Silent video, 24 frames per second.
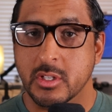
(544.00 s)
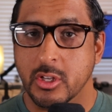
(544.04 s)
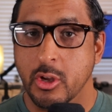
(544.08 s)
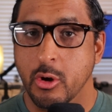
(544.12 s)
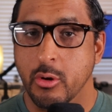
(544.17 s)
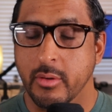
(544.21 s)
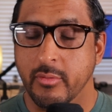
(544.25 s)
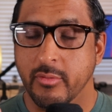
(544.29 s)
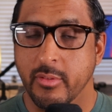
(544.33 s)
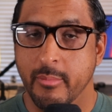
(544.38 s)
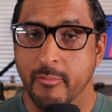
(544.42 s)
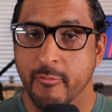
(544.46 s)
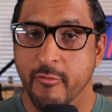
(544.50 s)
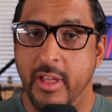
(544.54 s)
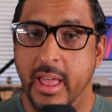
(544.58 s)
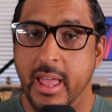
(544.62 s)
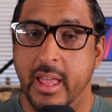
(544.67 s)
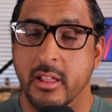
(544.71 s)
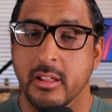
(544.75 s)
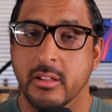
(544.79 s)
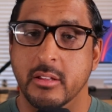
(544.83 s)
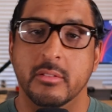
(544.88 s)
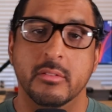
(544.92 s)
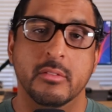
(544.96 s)
to going from
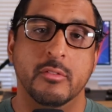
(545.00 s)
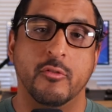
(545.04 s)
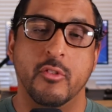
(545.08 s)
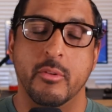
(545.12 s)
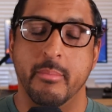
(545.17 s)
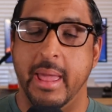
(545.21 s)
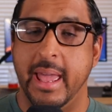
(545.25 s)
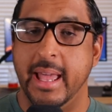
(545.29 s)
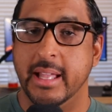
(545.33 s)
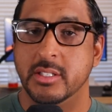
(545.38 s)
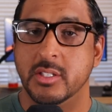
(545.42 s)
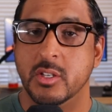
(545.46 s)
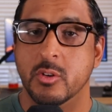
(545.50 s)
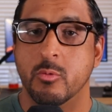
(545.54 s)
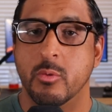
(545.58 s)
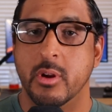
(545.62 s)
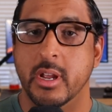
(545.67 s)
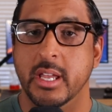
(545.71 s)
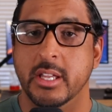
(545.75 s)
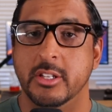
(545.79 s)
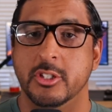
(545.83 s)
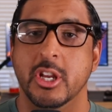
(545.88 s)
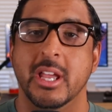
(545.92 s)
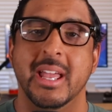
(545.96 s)
Vail, from Hanson
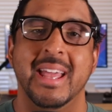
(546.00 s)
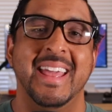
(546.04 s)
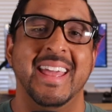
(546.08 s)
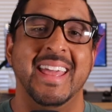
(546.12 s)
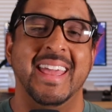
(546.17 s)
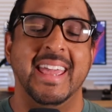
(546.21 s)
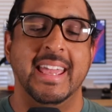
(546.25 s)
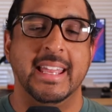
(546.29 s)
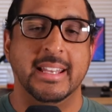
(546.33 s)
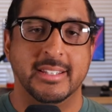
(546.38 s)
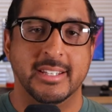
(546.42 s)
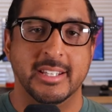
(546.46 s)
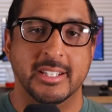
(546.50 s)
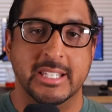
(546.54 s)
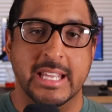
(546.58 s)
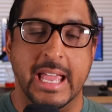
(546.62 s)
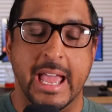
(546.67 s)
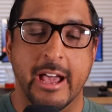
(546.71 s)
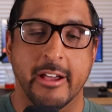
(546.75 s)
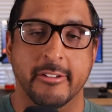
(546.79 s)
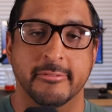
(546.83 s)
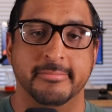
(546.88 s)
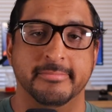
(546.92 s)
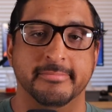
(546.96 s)
Ridge, into
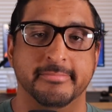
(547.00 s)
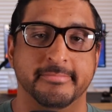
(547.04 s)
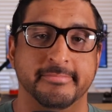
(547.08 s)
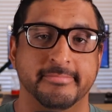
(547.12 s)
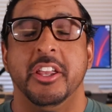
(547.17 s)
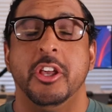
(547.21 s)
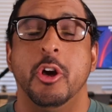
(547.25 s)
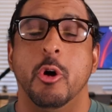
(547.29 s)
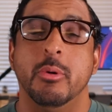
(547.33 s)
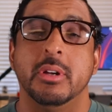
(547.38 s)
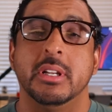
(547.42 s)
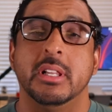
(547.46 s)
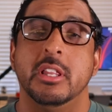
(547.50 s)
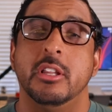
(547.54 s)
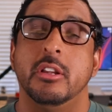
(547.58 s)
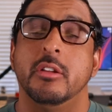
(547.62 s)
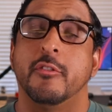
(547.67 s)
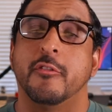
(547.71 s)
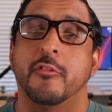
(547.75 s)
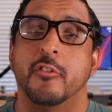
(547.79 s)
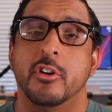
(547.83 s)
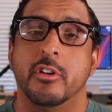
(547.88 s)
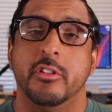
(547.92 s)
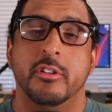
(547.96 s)
town. Going a little
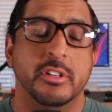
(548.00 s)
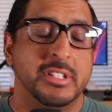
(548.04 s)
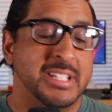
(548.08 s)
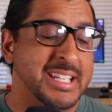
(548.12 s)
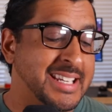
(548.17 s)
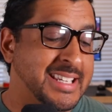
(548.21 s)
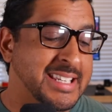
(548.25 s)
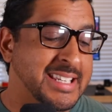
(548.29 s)
further to